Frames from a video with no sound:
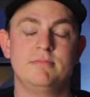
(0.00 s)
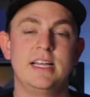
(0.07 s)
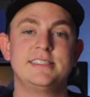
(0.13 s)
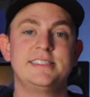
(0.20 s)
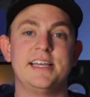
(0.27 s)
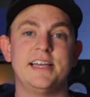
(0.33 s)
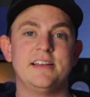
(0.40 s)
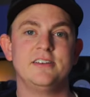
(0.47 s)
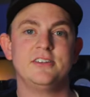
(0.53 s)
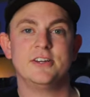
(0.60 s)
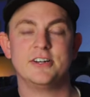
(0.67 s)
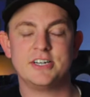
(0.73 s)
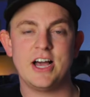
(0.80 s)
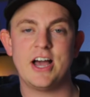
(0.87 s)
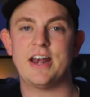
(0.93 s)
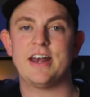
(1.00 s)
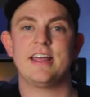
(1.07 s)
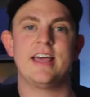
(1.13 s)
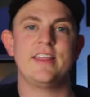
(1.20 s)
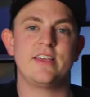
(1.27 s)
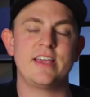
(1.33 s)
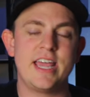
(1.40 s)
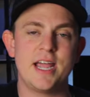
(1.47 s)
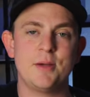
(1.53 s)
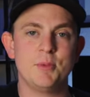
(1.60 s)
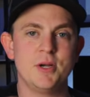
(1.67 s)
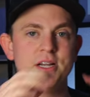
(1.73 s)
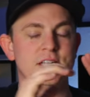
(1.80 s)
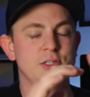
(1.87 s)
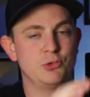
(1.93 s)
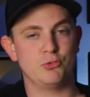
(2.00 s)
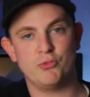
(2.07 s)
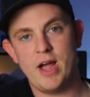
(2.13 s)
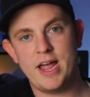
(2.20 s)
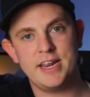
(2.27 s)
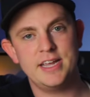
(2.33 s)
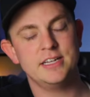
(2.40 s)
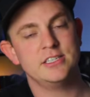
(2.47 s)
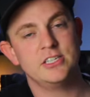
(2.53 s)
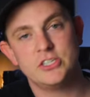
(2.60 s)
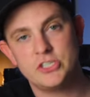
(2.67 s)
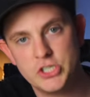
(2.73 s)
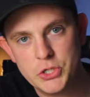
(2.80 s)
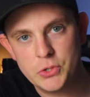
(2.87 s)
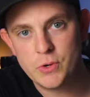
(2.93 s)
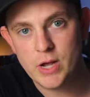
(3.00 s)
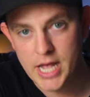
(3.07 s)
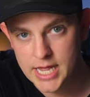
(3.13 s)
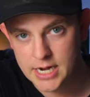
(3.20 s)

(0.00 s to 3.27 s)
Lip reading: That's it, you're done. And the camera is ready to shoot